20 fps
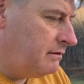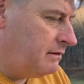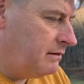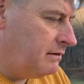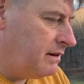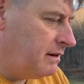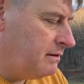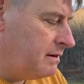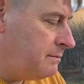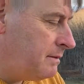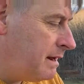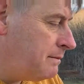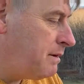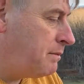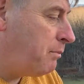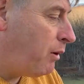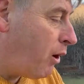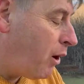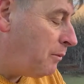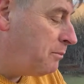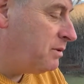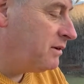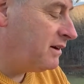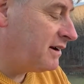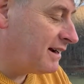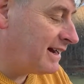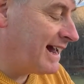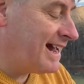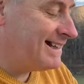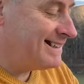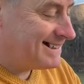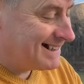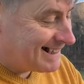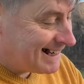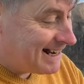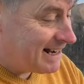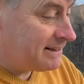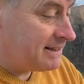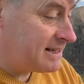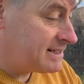they may be popular again
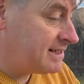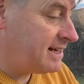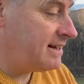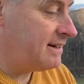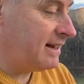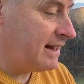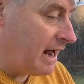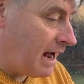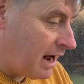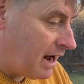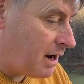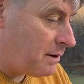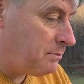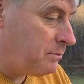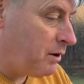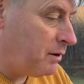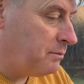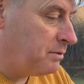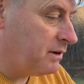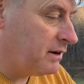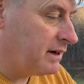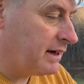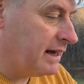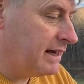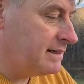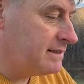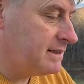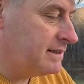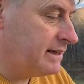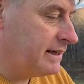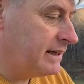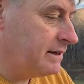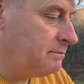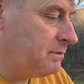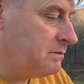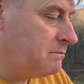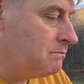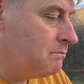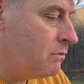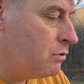today, and they certainly are popular again today,
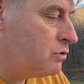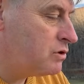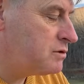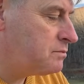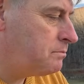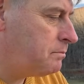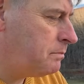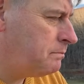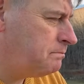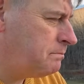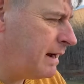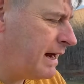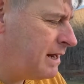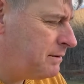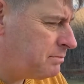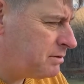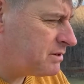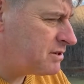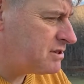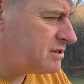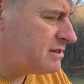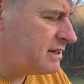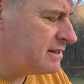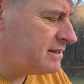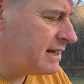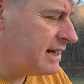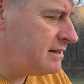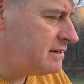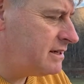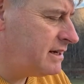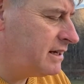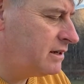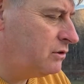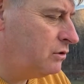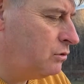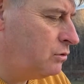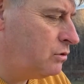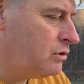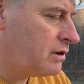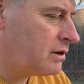but most pipers, they tend to
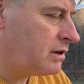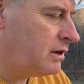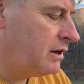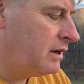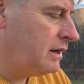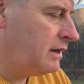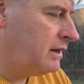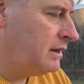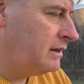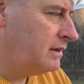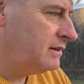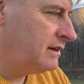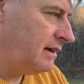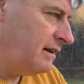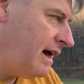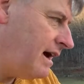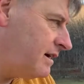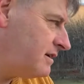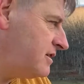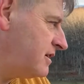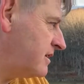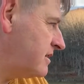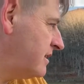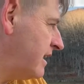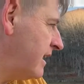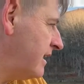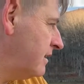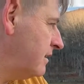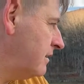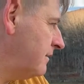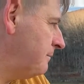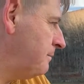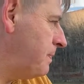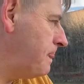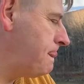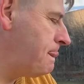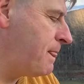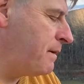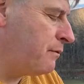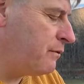ignore, to a large extent,
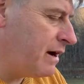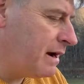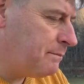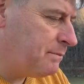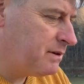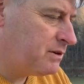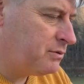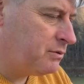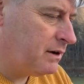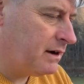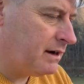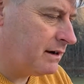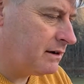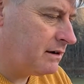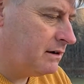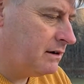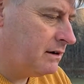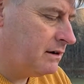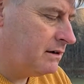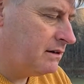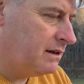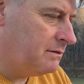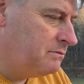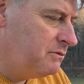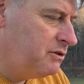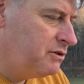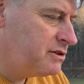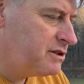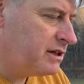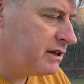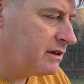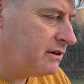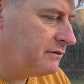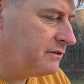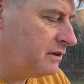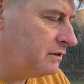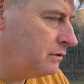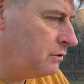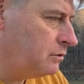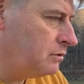the repertoire, the music of
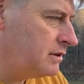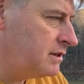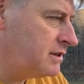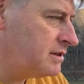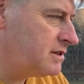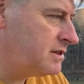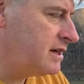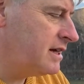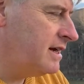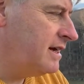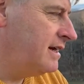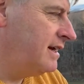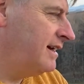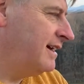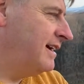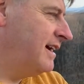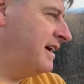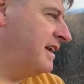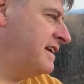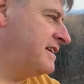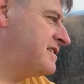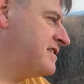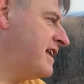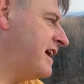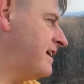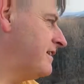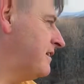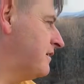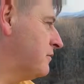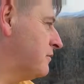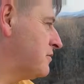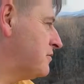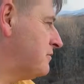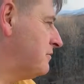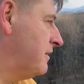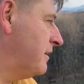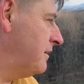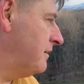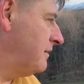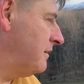the Lowlands, and instead
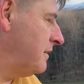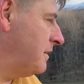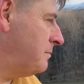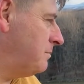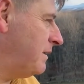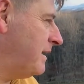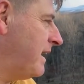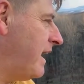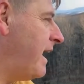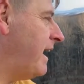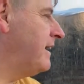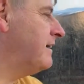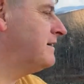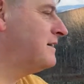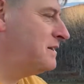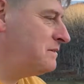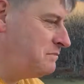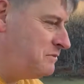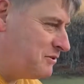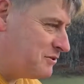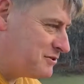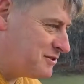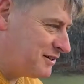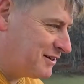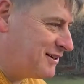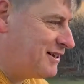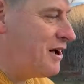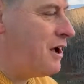they play Highland music